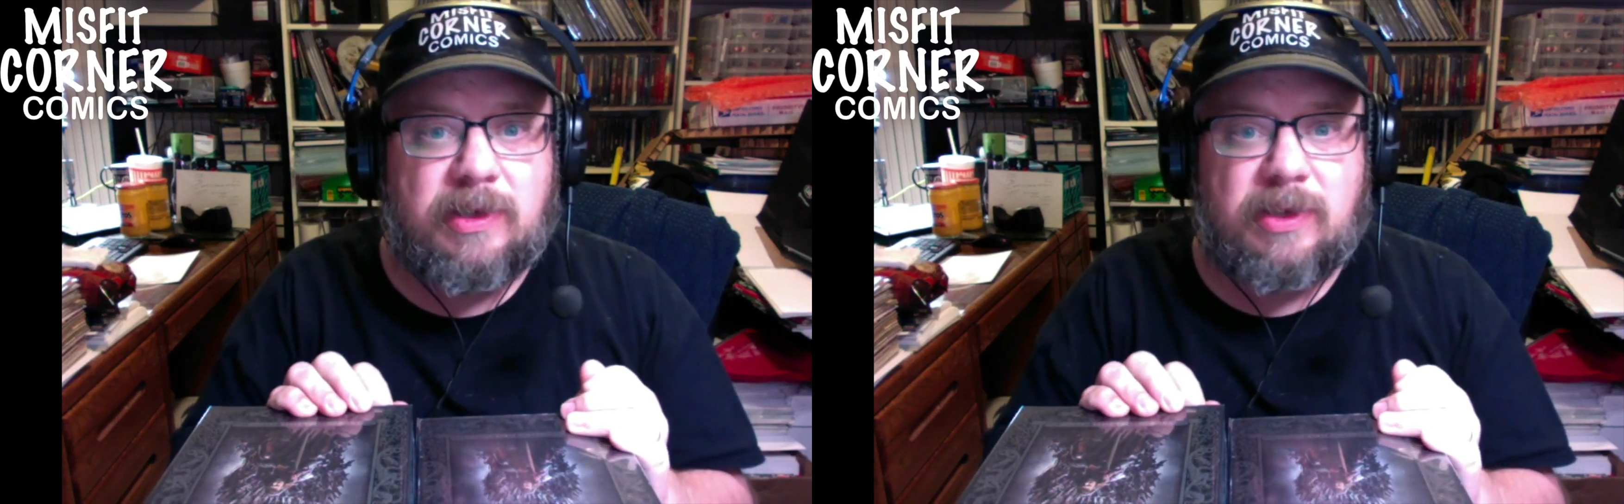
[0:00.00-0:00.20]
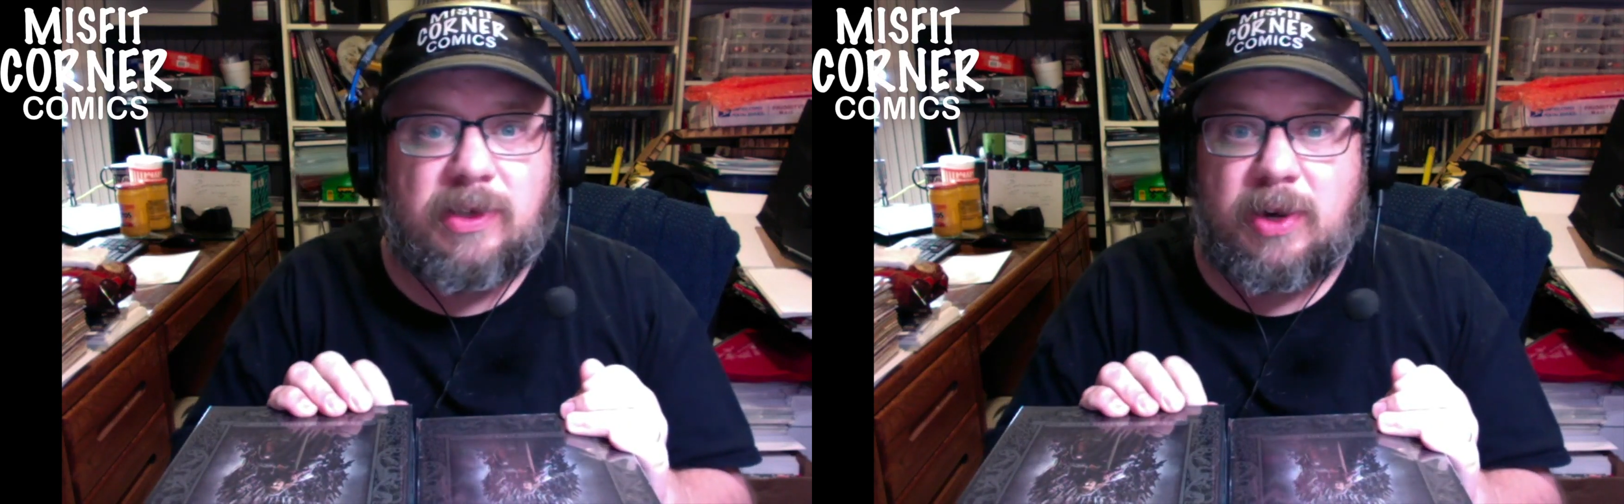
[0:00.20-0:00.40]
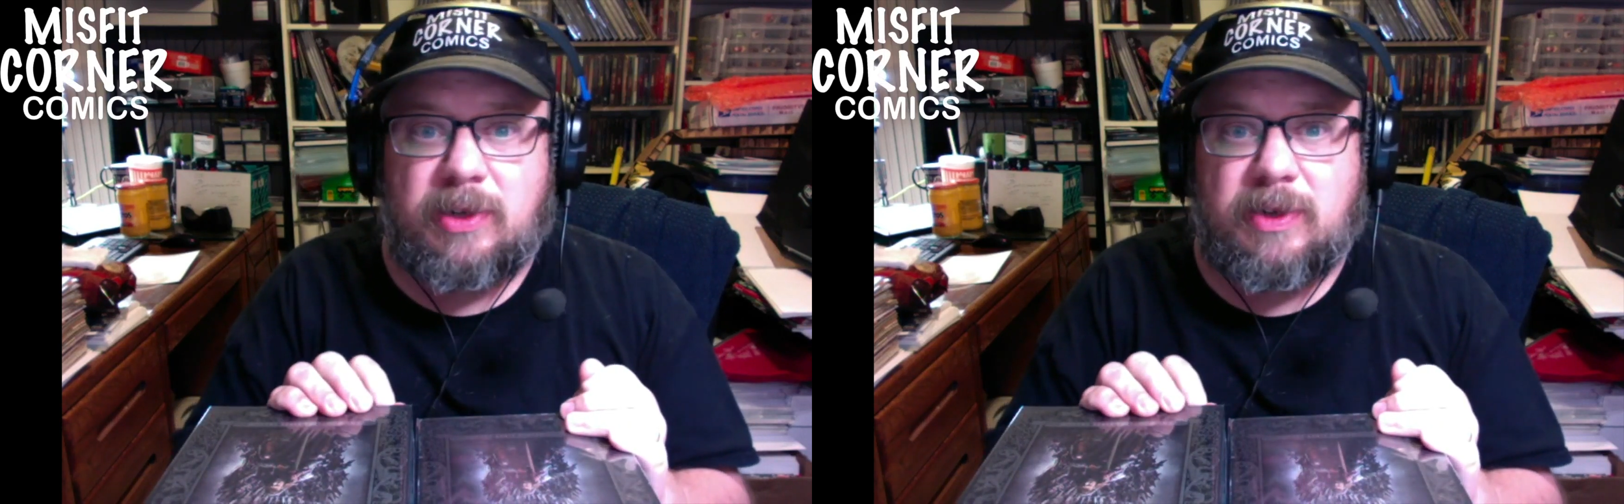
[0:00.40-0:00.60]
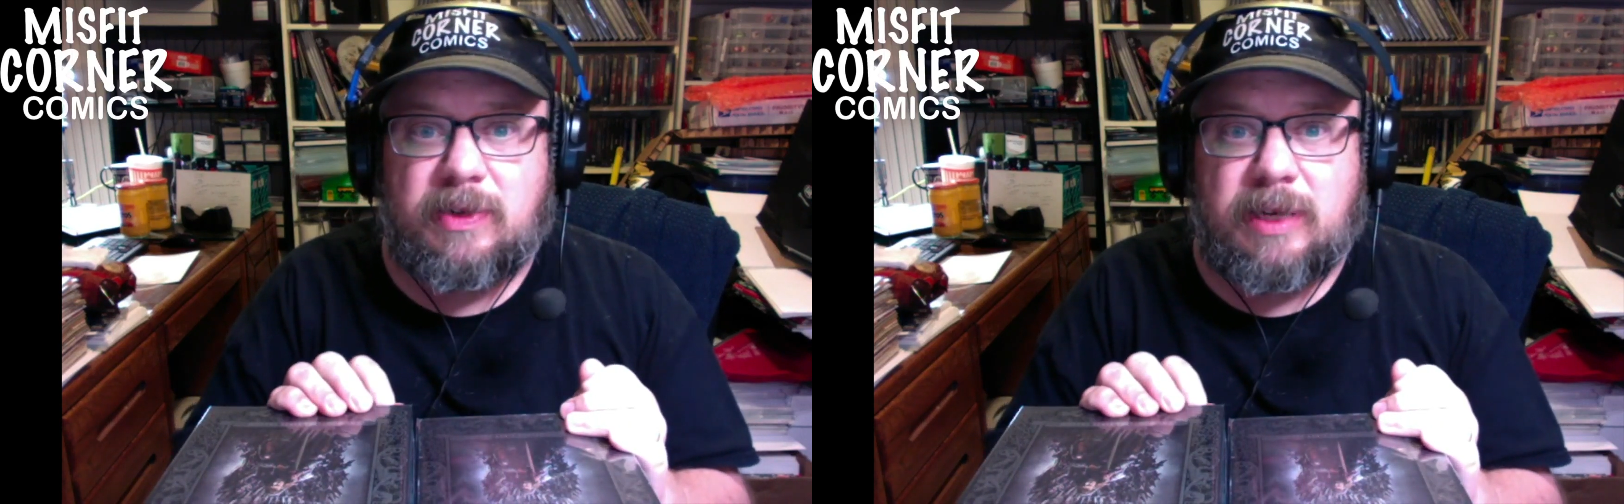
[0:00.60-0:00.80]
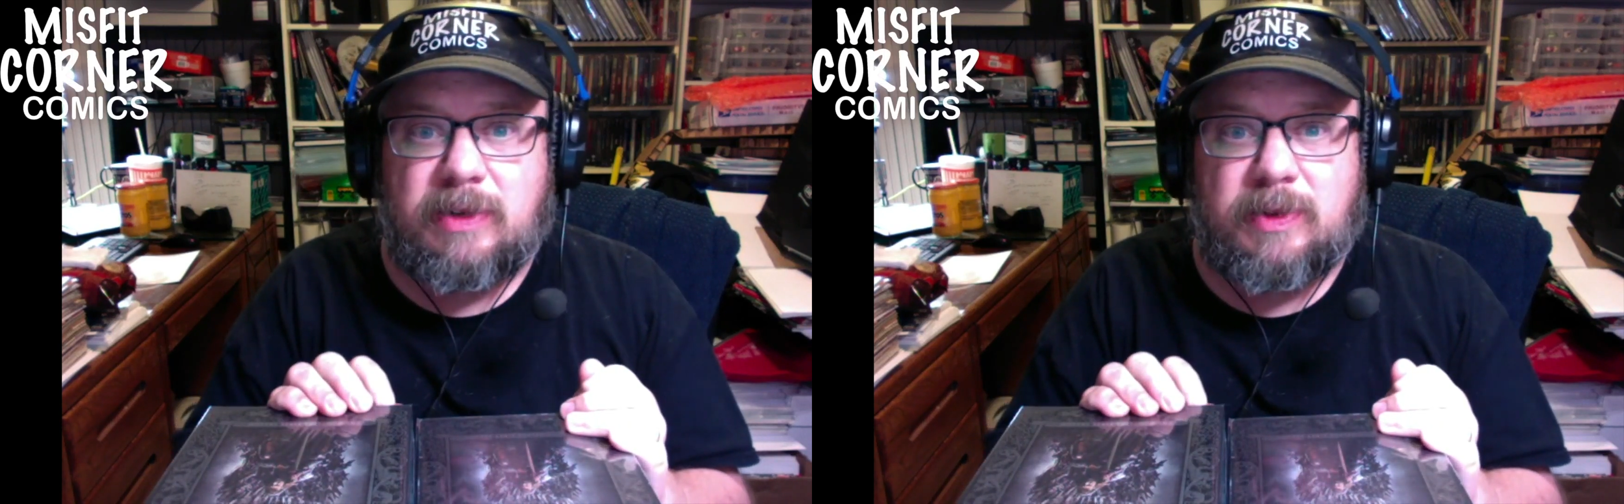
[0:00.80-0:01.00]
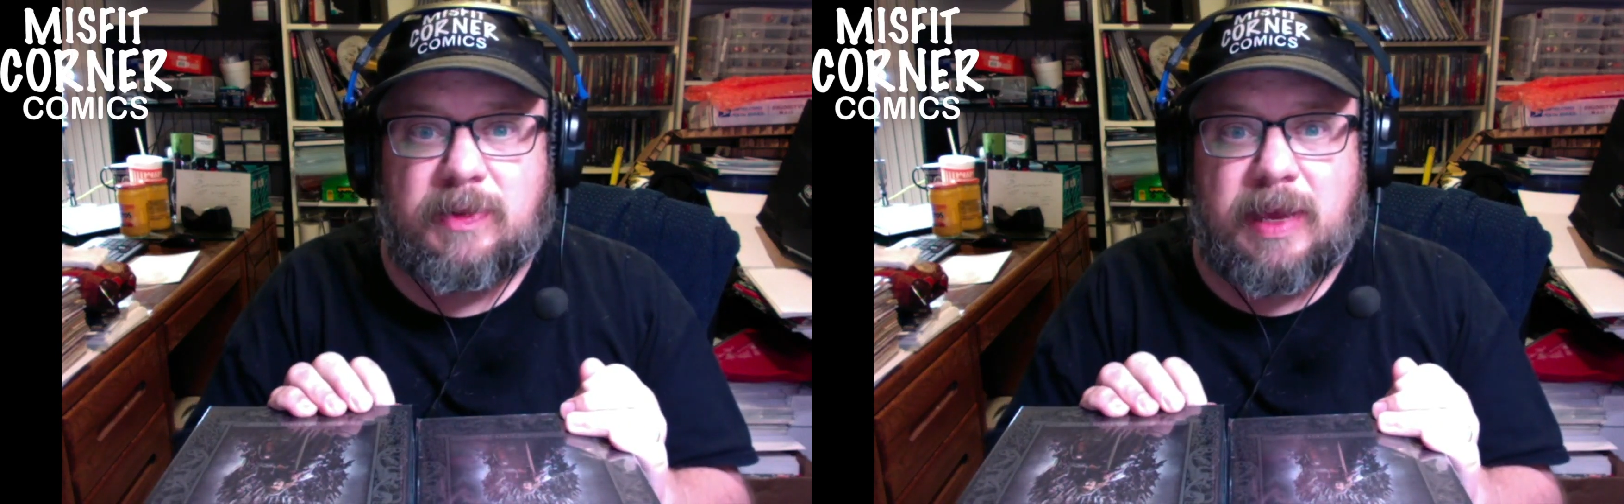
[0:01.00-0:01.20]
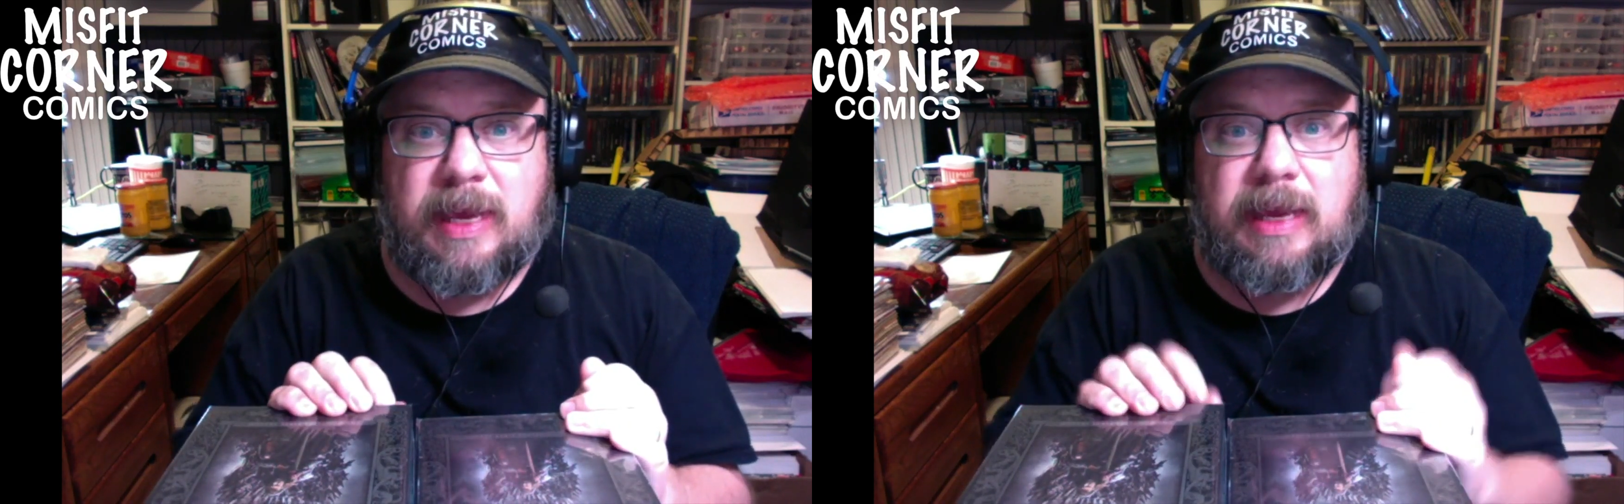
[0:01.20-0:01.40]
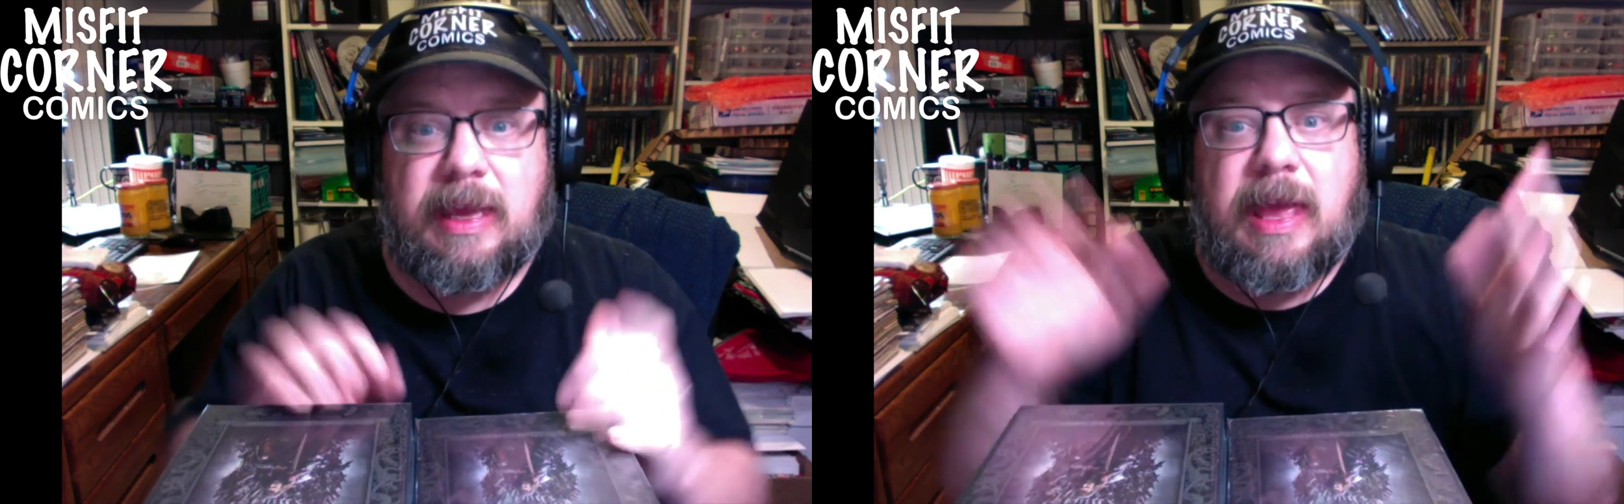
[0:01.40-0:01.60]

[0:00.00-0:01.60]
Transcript: This is CR Snow's Andrew speaking.